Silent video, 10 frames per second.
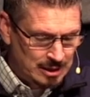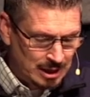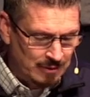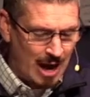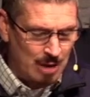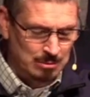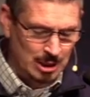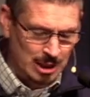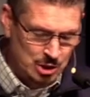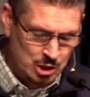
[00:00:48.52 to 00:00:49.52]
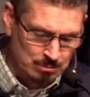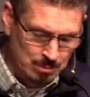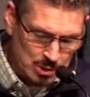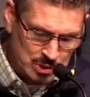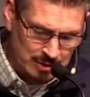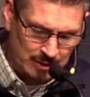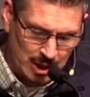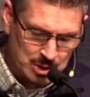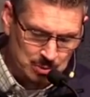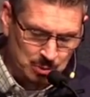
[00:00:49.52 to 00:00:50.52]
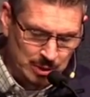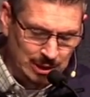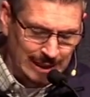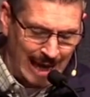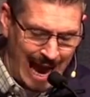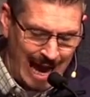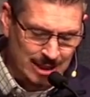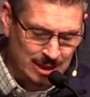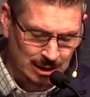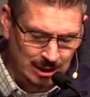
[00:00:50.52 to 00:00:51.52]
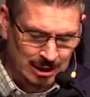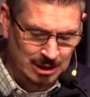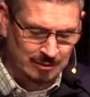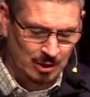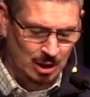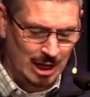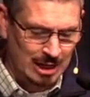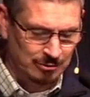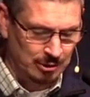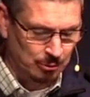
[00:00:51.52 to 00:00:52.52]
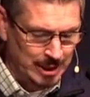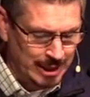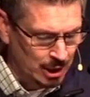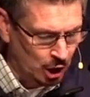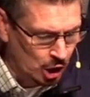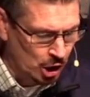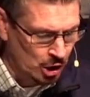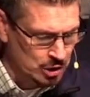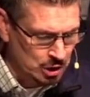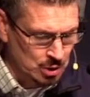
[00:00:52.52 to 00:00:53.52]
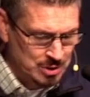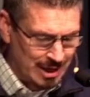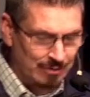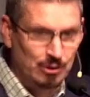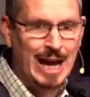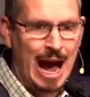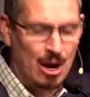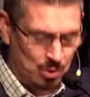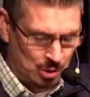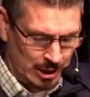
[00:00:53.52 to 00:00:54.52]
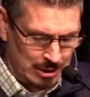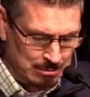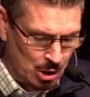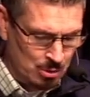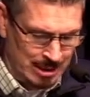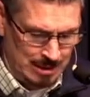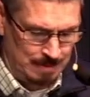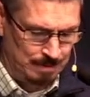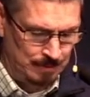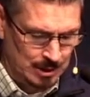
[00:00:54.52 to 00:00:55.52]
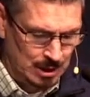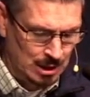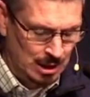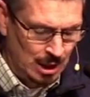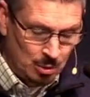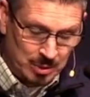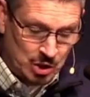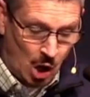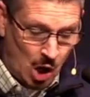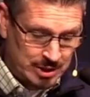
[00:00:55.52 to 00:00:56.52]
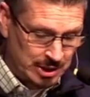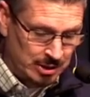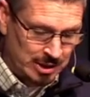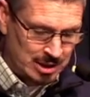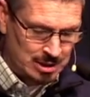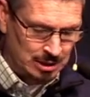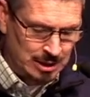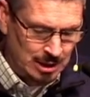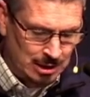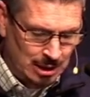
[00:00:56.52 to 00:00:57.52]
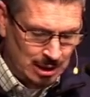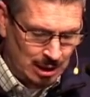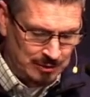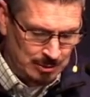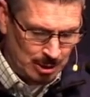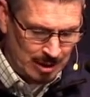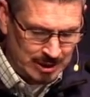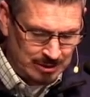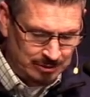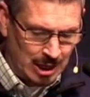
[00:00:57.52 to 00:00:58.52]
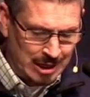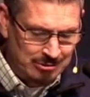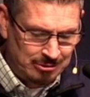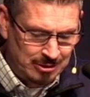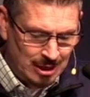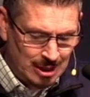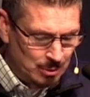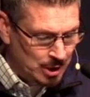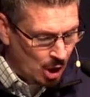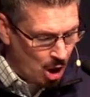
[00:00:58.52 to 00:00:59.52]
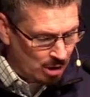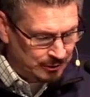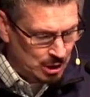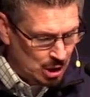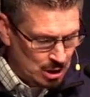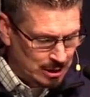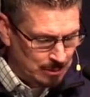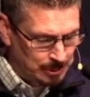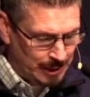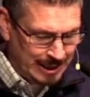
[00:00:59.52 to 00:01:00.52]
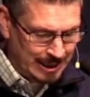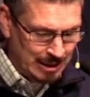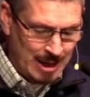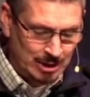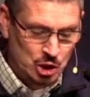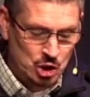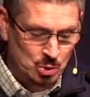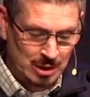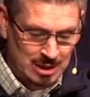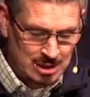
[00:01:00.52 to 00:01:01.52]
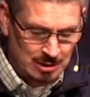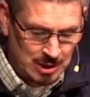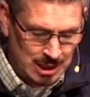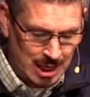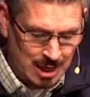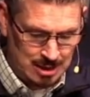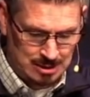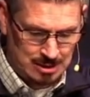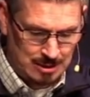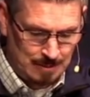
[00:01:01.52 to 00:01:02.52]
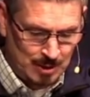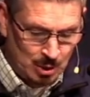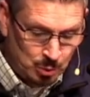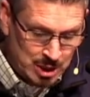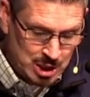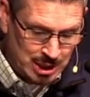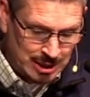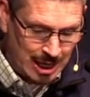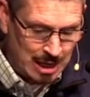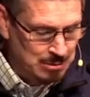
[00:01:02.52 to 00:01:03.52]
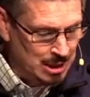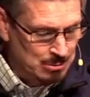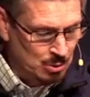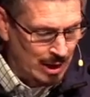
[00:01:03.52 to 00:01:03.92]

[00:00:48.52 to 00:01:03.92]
Think of how much most of us would really add to the length of our life if we had learned to use every hour and moment. We talk seriously of the brevity of life. We are often heard complaining about the shortness of the days, wishing they had many